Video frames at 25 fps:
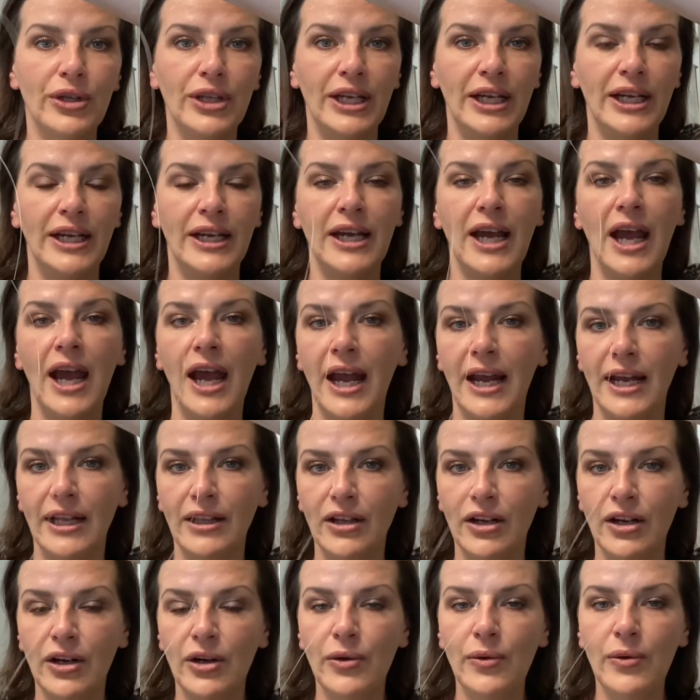the
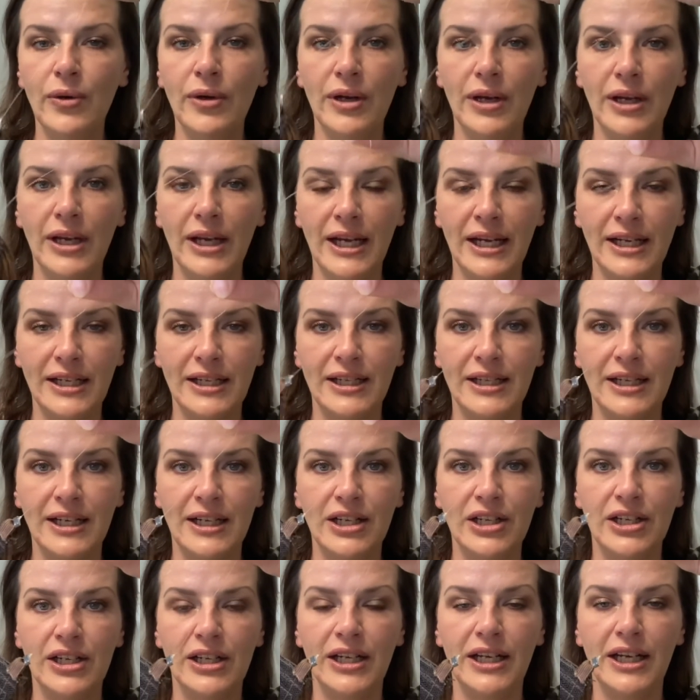halo
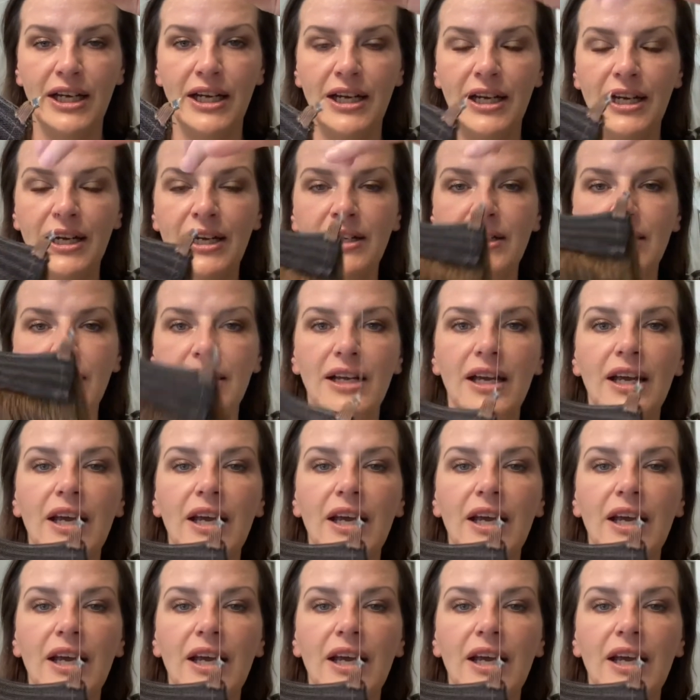extension kit,